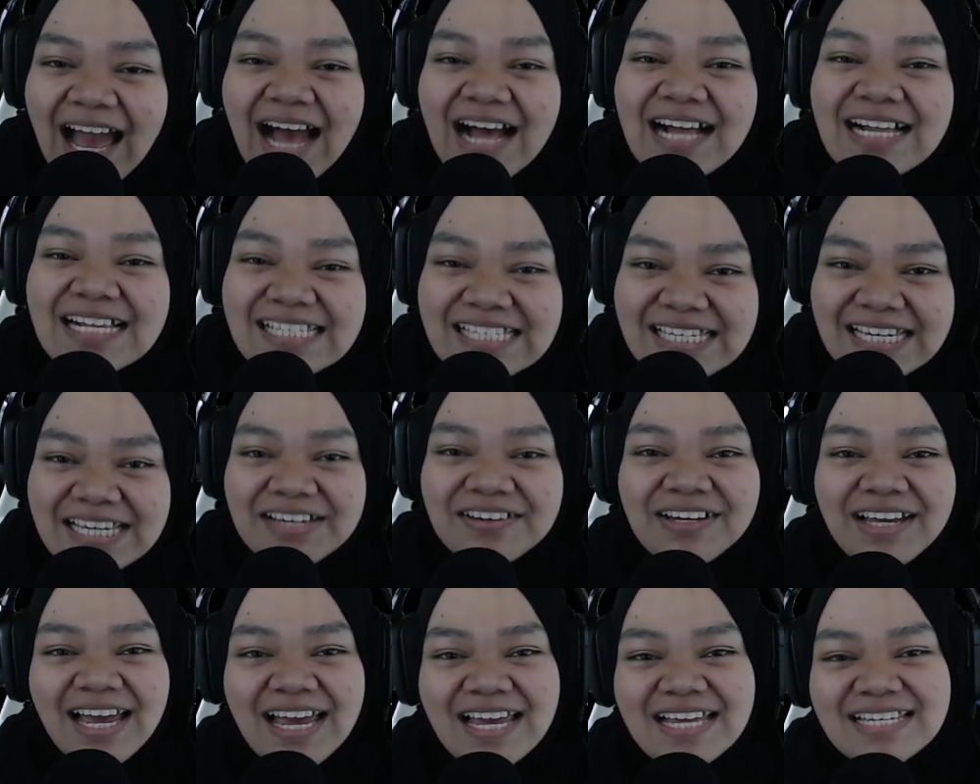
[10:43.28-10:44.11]
I'll see
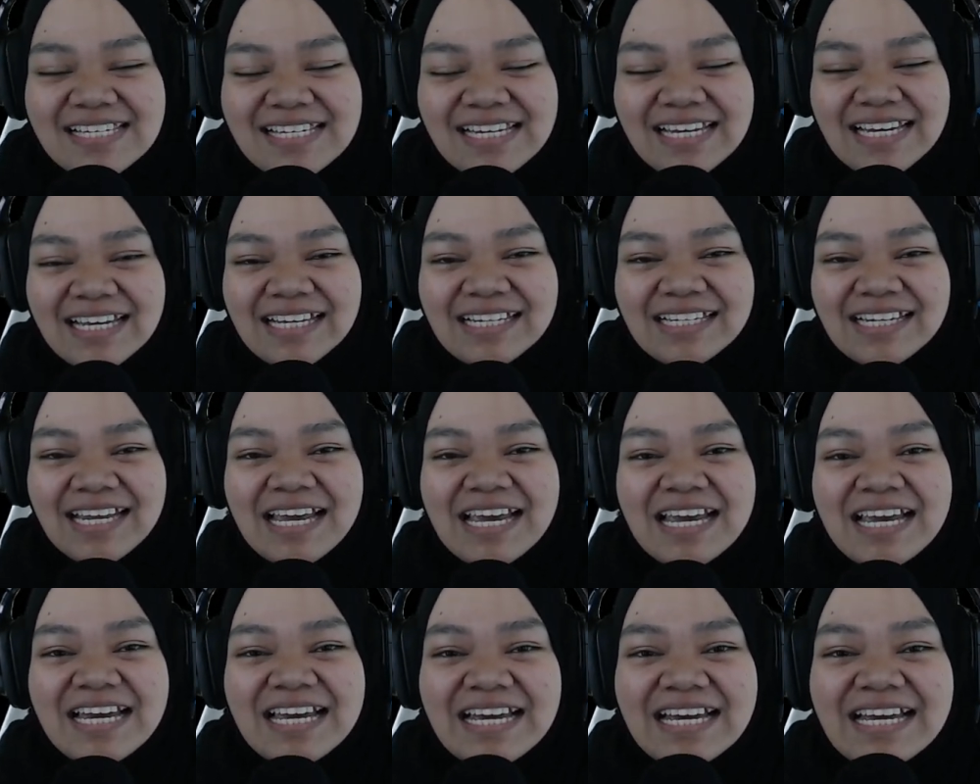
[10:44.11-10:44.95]
you guys in
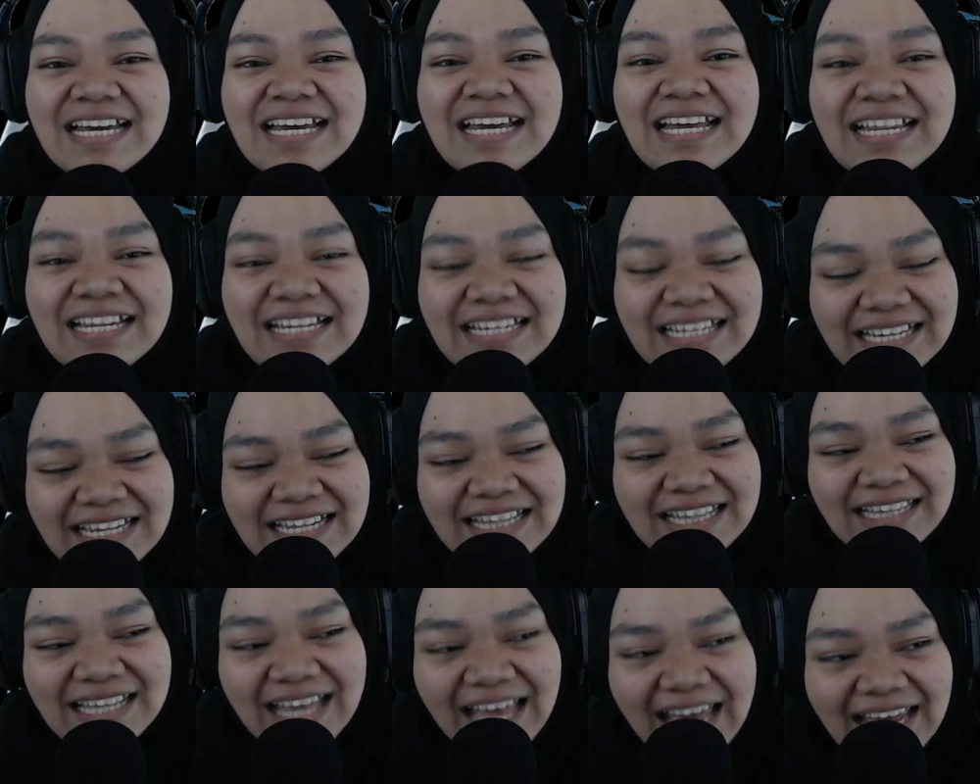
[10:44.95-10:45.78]
the
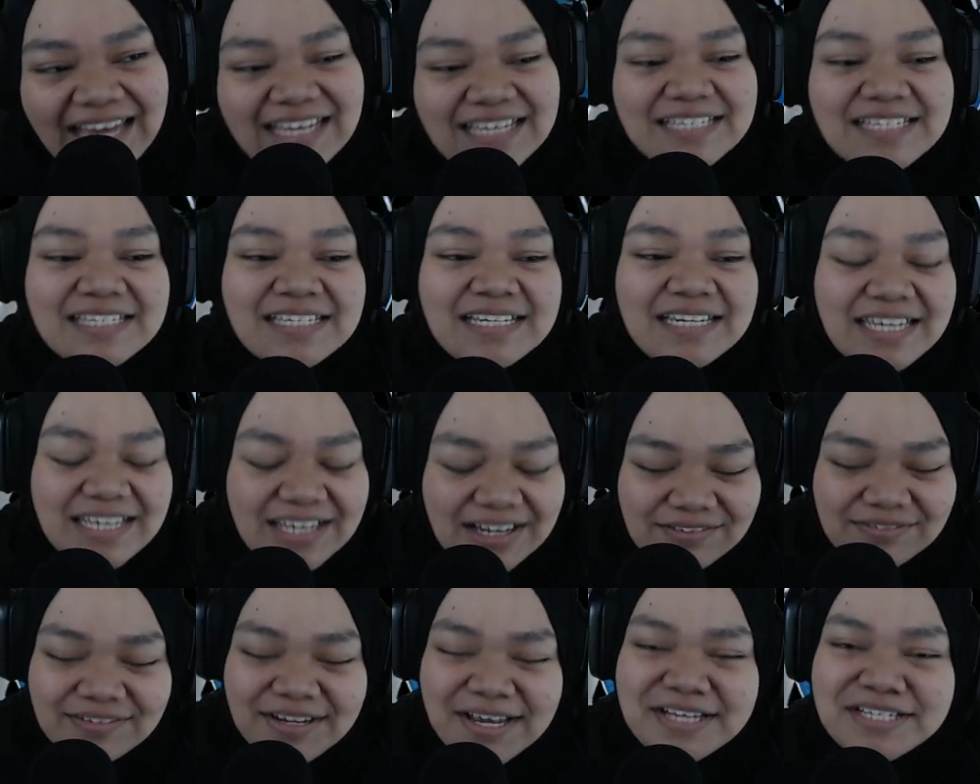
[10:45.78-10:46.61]
next League
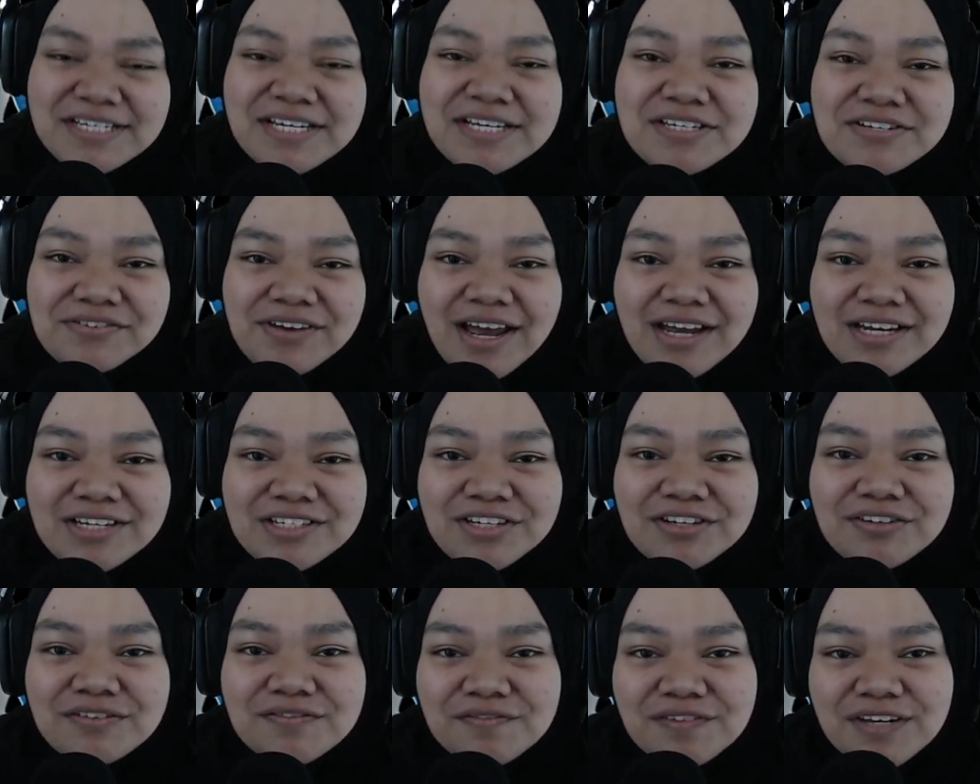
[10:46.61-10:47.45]
of Legends
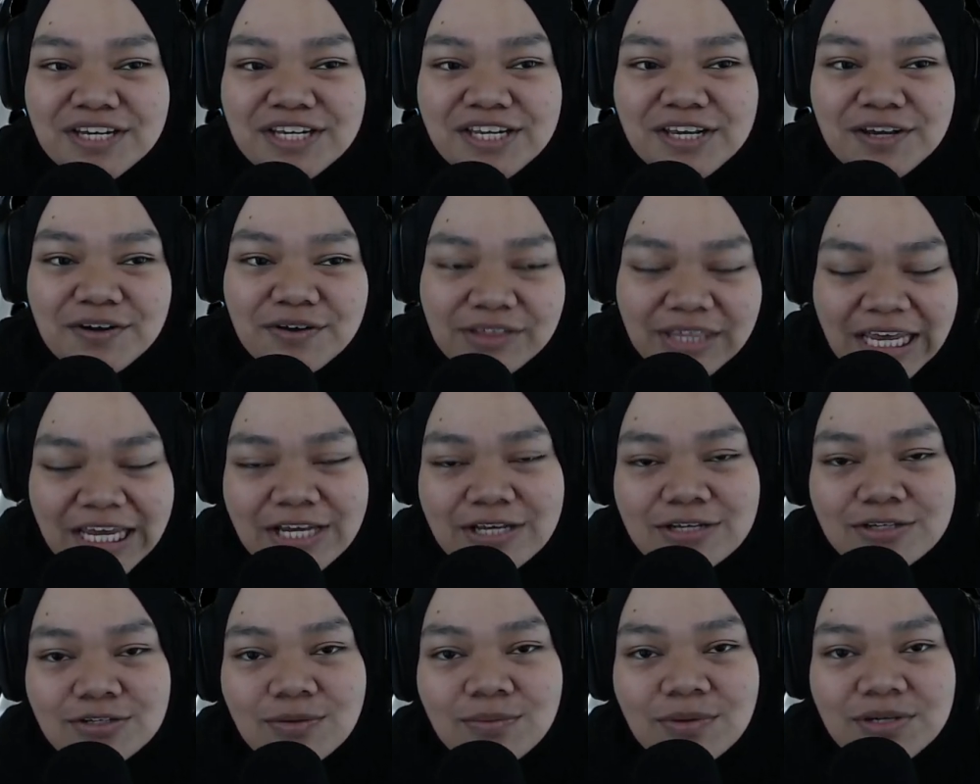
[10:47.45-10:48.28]
reaction video. Thank
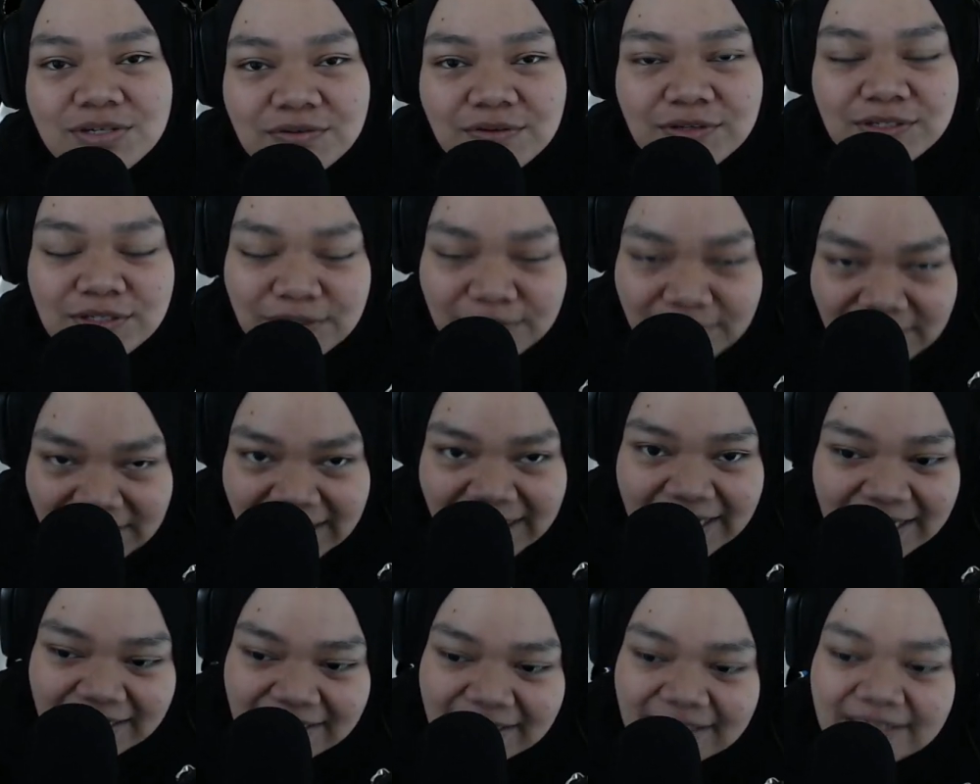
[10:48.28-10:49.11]
you so much for tuning
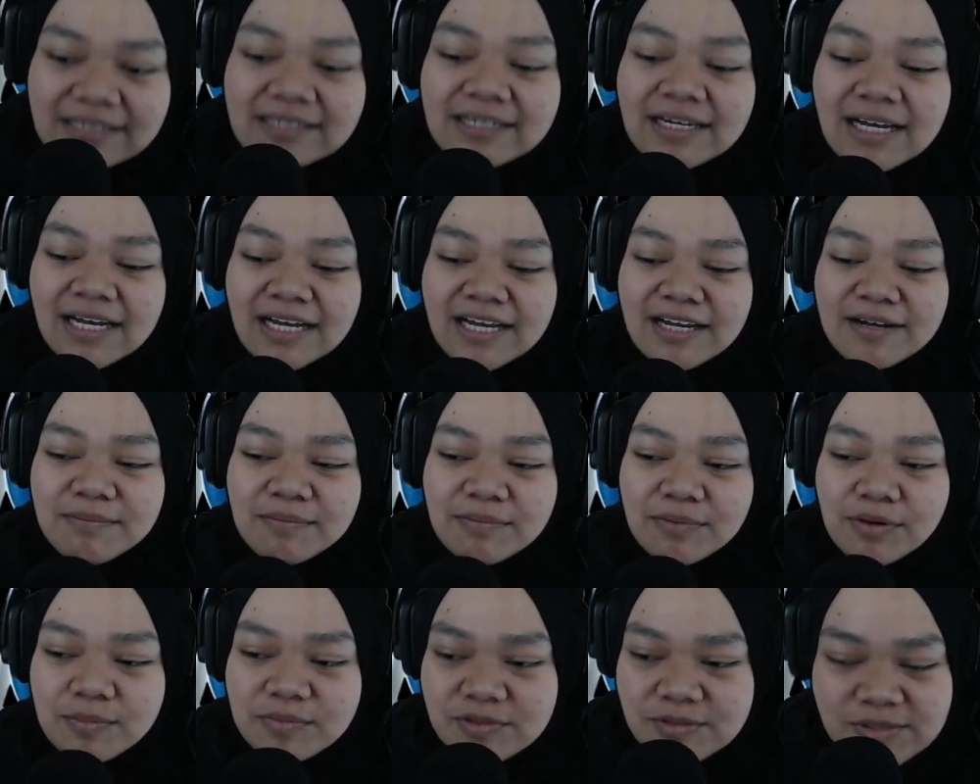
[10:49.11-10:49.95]
in. Um,
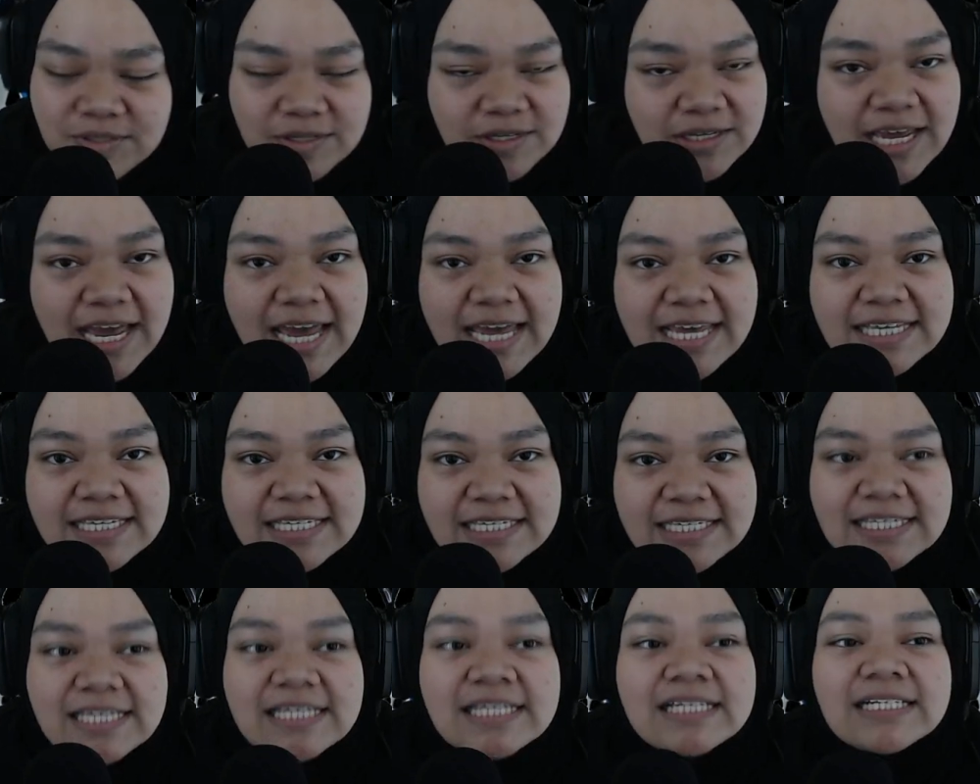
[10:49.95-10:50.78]
hope to see you
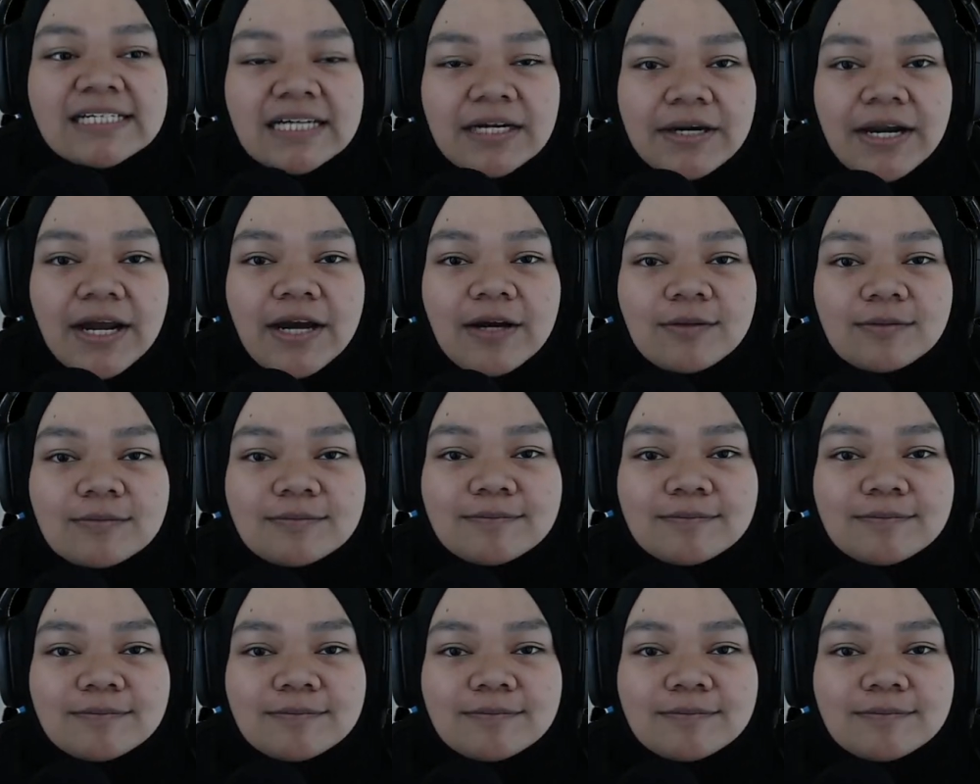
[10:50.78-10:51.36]
guys around.